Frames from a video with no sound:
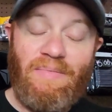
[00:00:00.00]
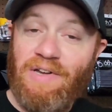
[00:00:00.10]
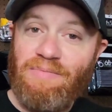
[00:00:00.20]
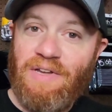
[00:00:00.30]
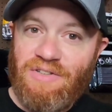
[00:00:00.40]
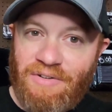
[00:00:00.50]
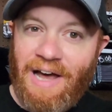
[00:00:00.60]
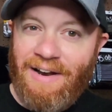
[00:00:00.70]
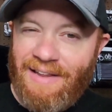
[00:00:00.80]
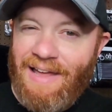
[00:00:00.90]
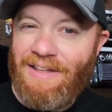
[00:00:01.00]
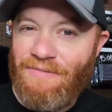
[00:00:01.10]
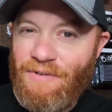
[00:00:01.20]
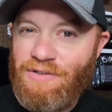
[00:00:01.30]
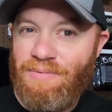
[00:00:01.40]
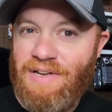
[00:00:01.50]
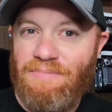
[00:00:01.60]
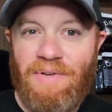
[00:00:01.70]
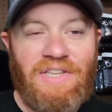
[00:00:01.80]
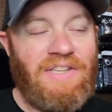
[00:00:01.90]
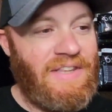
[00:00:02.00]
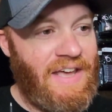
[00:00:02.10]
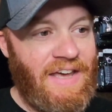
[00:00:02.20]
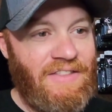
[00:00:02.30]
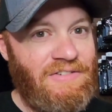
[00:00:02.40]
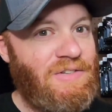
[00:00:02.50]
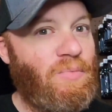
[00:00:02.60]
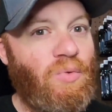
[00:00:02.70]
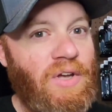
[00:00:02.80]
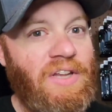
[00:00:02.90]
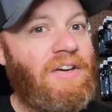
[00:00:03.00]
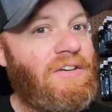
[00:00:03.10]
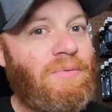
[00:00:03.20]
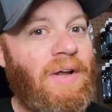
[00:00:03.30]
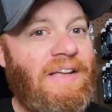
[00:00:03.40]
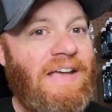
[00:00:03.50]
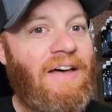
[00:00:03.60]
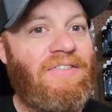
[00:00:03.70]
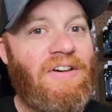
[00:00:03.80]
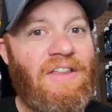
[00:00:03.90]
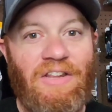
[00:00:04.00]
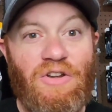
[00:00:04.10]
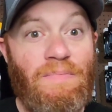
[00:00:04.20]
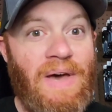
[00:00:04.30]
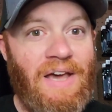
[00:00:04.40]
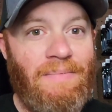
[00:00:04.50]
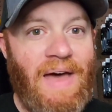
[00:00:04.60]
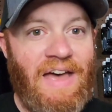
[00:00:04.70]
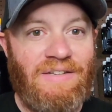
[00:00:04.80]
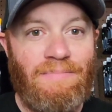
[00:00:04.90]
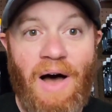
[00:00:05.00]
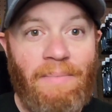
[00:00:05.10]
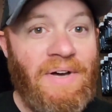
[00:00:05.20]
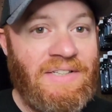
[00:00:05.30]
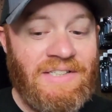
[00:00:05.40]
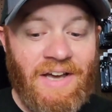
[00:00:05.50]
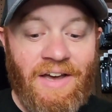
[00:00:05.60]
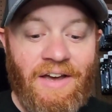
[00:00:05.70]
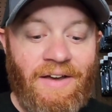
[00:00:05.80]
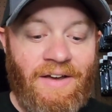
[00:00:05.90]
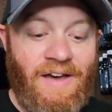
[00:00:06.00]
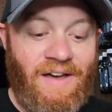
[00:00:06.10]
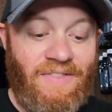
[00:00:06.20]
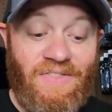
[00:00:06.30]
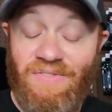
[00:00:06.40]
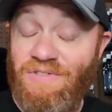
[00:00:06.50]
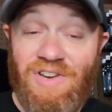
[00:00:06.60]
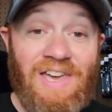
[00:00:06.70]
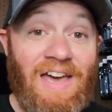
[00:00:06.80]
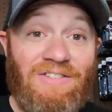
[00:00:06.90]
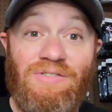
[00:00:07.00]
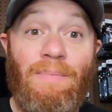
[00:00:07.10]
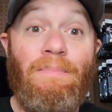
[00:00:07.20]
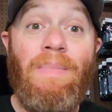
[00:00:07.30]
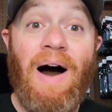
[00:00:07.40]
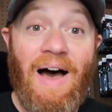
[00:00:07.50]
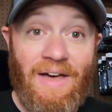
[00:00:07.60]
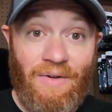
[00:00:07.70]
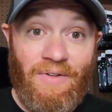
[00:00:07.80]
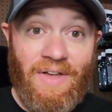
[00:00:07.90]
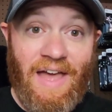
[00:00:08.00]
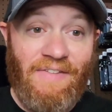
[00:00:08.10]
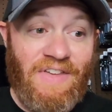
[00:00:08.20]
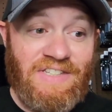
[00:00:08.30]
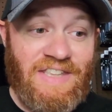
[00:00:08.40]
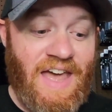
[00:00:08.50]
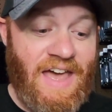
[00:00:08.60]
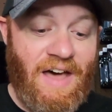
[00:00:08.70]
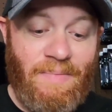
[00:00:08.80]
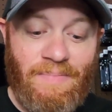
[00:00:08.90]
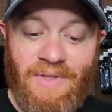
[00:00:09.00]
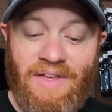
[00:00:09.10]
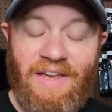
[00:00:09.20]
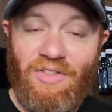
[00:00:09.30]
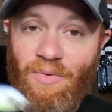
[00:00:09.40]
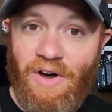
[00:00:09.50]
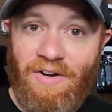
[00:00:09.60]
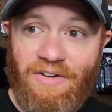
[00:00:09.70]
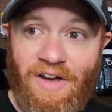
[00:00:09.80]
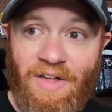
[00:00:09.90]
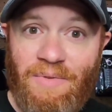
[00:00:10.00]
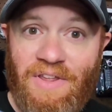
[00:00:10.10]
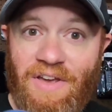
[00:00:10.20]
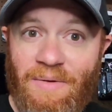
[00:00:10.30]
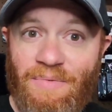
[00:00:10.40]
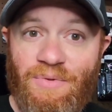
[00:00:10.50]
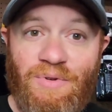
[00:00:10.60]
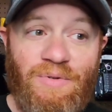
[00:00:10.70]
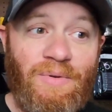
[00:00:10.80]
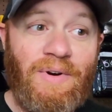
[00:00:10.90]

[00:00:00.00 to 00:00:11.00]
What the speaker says: Buzzbaits are kind of light in the first place, but there's some really good ones out there, like the new Mega Bass Mambas. You can cast those a mile, and they stay up in the water column when they come through.